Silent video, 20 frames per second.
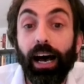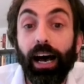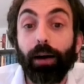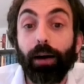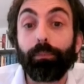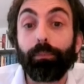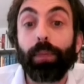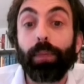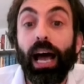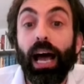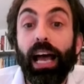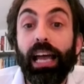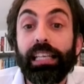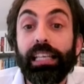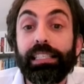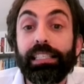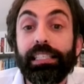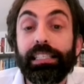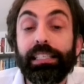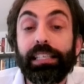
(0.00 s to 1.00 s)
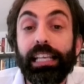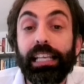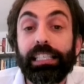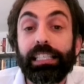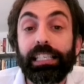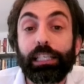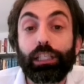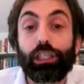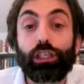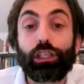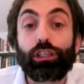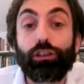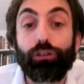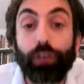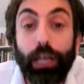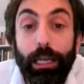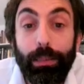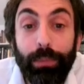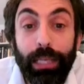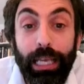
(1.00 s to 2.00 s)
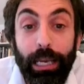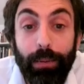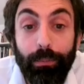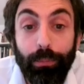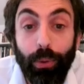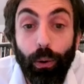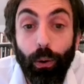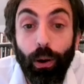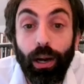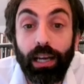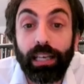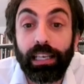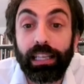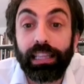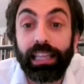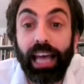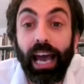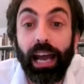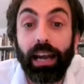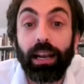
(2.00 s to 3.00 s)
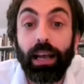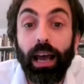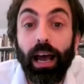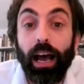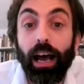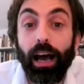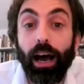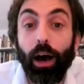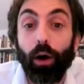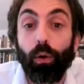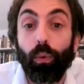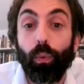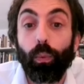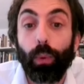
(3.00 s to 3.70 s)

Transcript: Um, it's it's extremely important that uh,